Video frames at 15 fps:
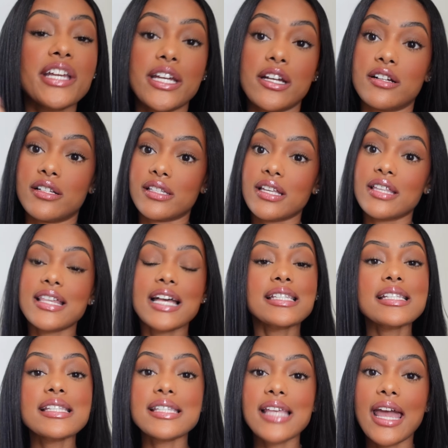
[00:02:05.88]
years.
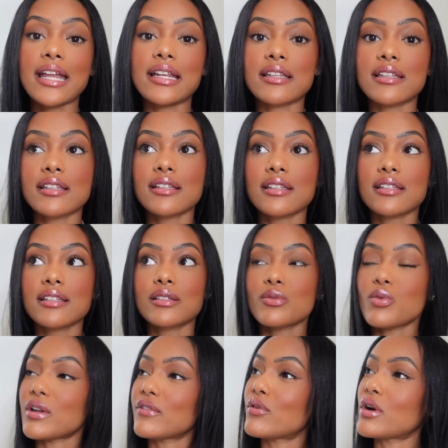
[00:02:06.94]
That's insane.
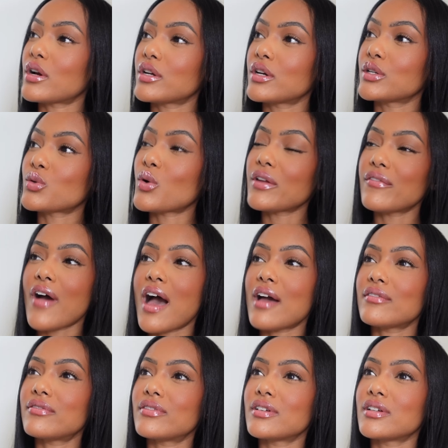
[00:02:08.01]
24,
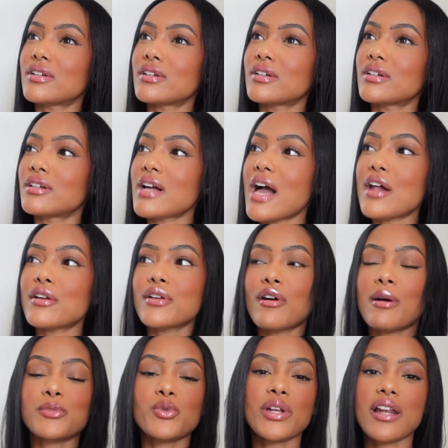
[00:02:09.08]
25? I don't know,
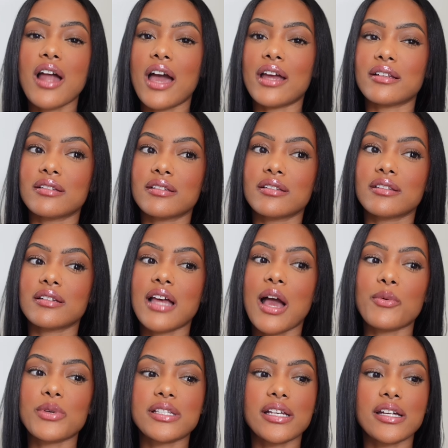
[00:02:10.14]
I'm 29.
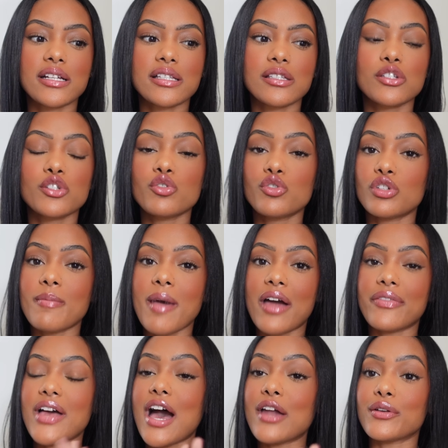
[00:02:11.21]
I was 6. You do the
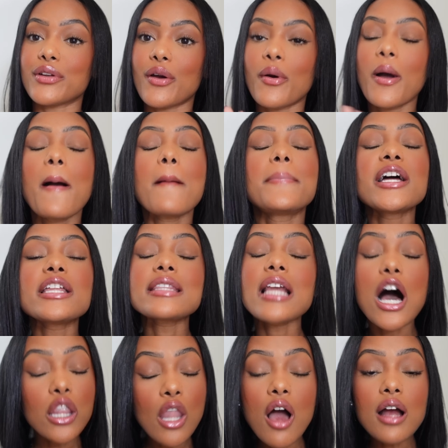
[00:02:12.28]
math. I don't know. But
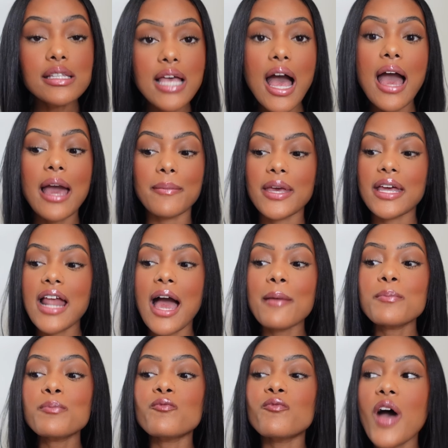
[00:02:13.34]
a long time. And
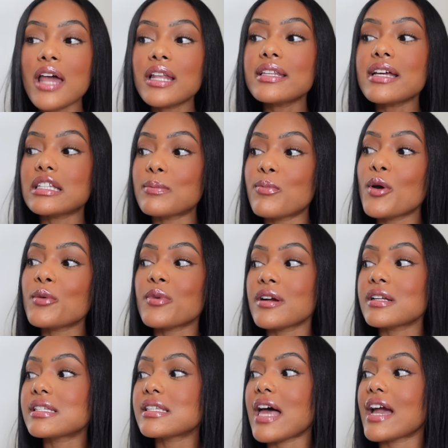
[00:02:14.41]
I'm finally at the point
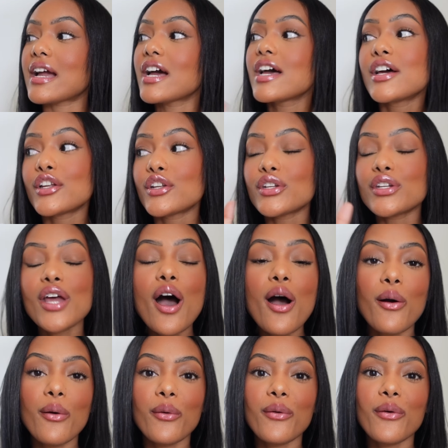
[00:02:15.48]
where it's like,
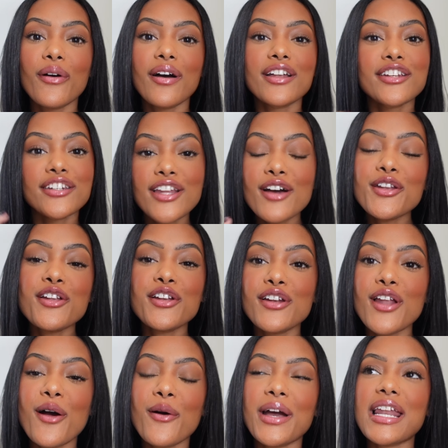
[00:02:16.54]
no. And
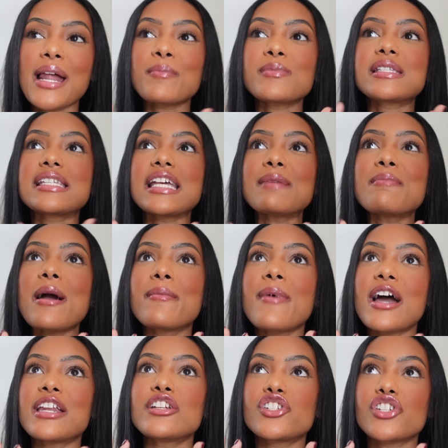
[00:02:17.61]
I'm seeing my
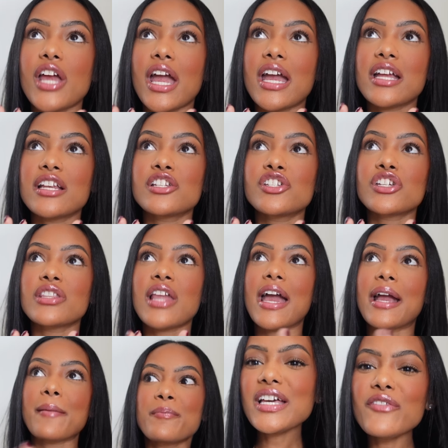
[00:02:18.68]
body change, and
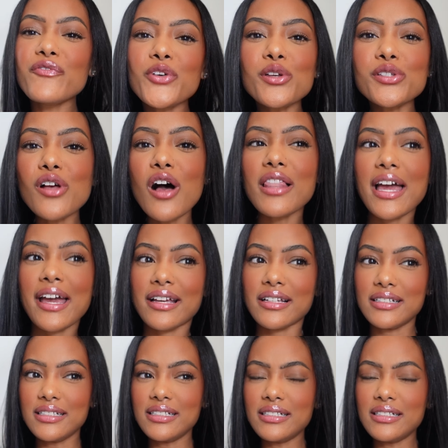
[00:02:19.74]
like, it feels all like